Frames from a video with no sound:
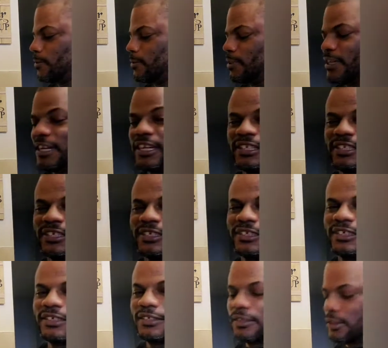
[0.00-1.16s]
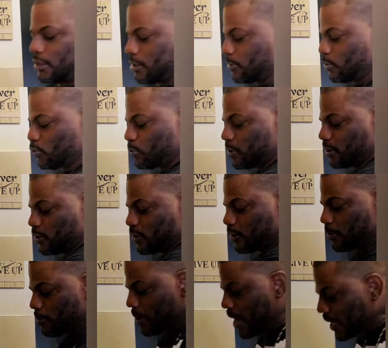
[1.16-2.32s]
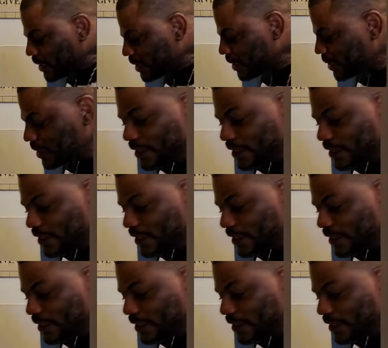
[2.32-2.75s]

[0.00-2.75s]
Alright, the tomato in the pot